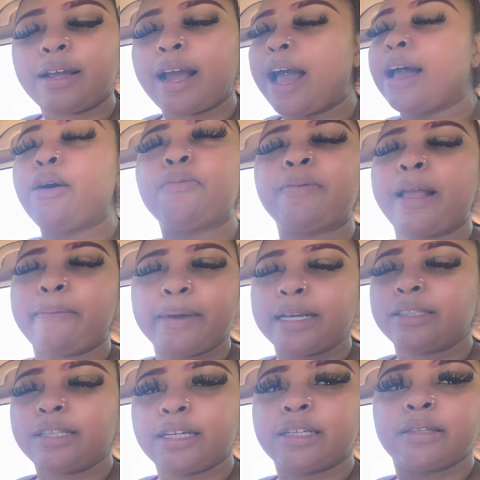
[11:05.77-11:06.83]
I hope that made
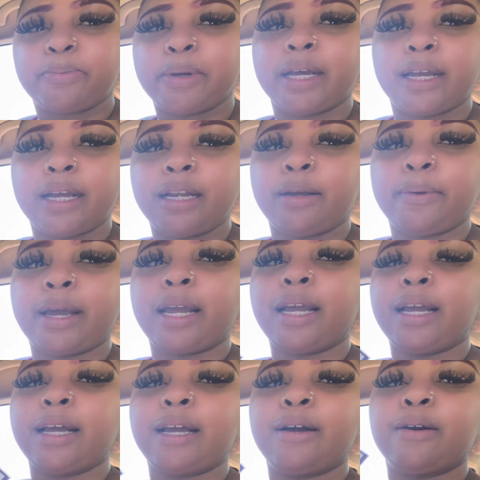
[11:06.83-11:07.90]
sense, but anyway,
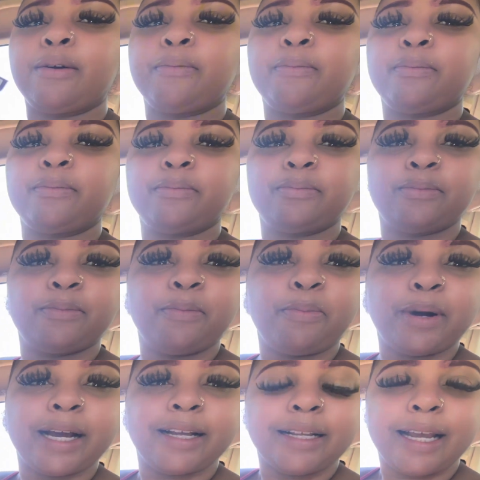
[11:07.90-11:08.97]
um,
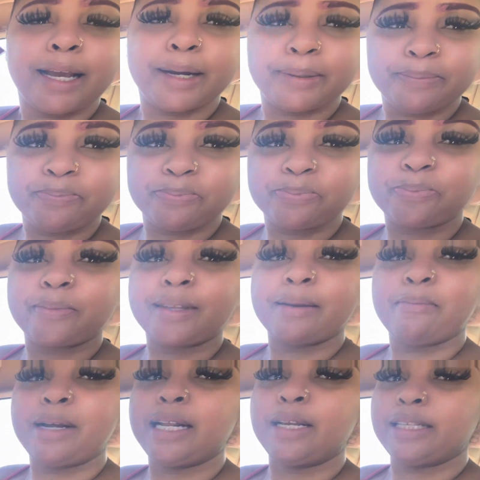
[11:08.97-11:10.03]
but yeah,
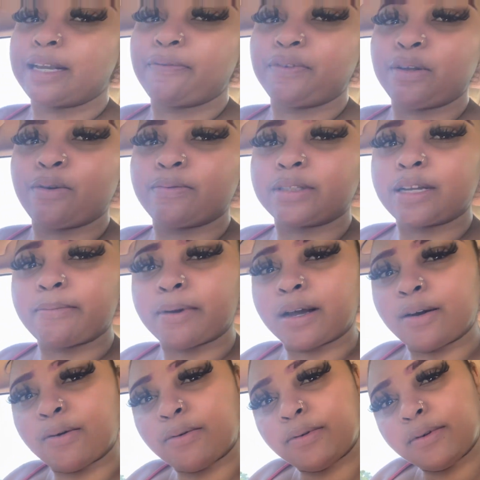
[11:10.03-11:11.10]
money definitely always come and
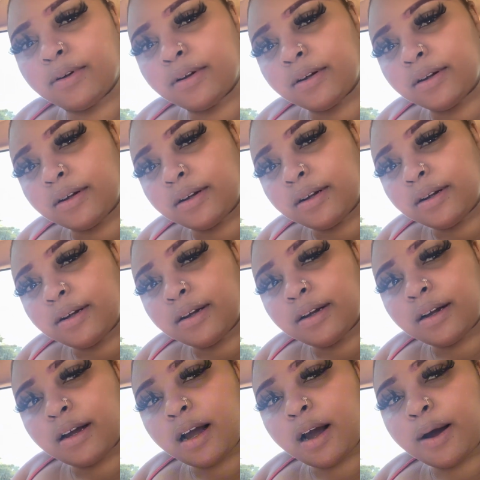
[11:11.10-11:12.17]
go.
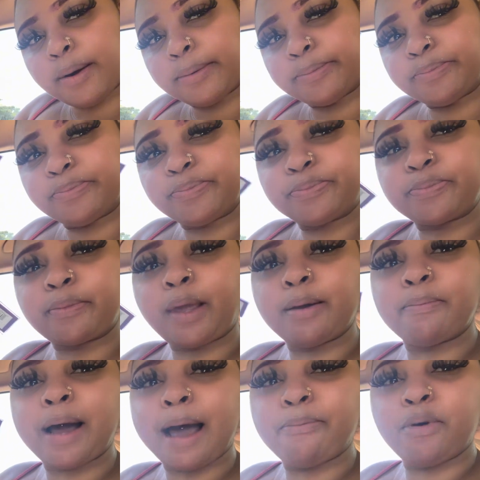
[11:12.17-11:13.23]
Um,
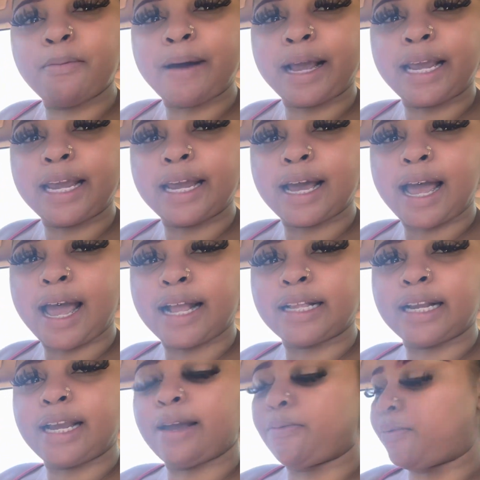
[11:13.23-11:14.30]
but I bought my hair. I had
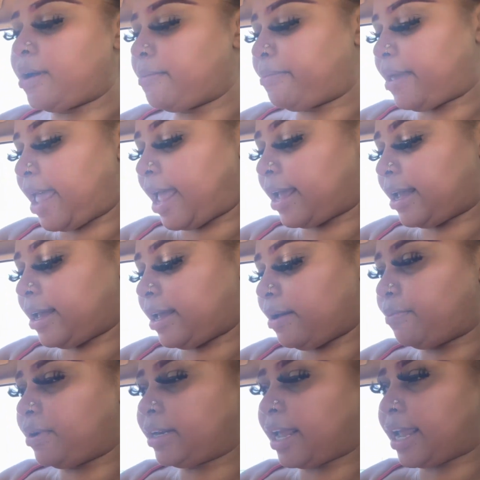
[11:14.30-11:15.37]
to get one pack,
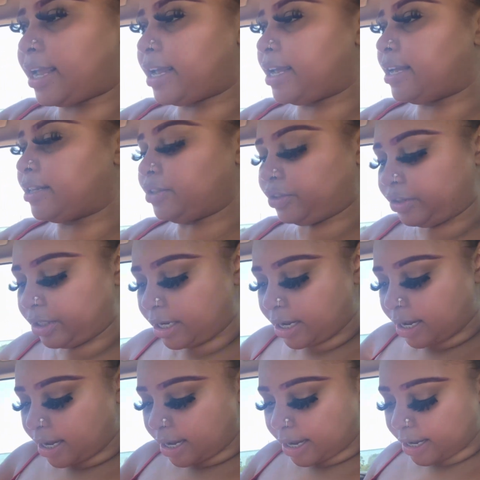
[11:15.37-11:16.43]
one eight inch
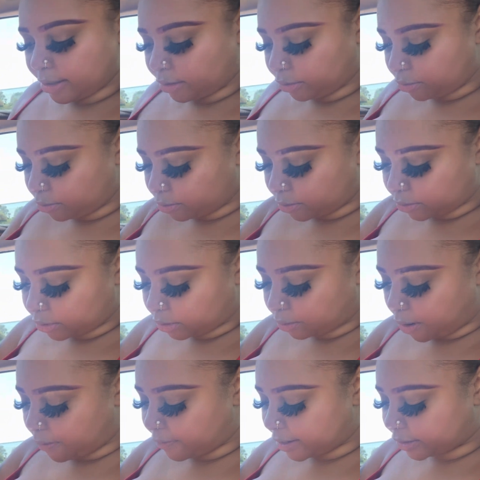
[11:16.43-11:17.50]
and two
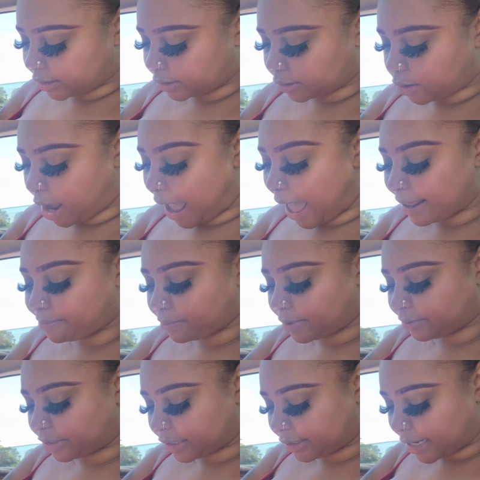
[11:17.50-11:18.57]
12 inches. I'm
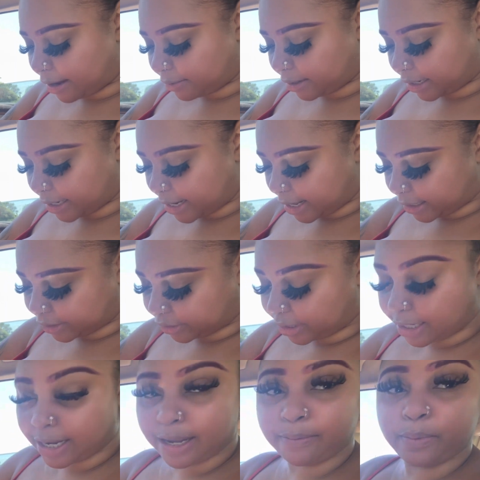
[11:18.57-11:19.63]
just now looking at the
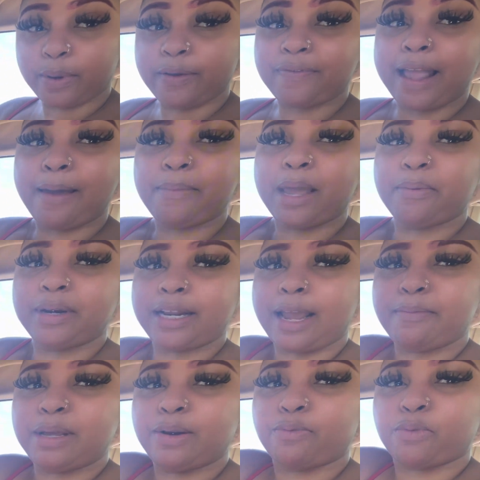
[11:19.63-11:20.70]
shit. And if that man would have gave
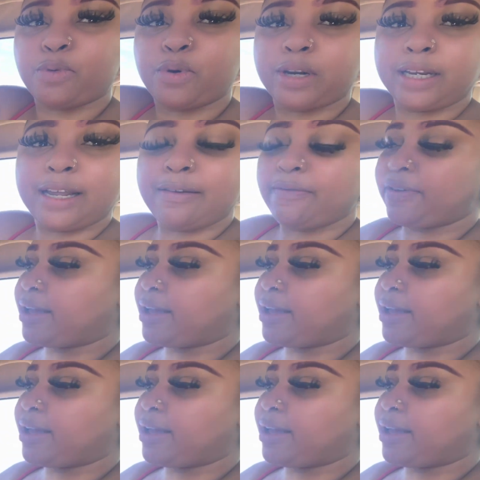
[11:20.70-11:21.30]
me the wrong length,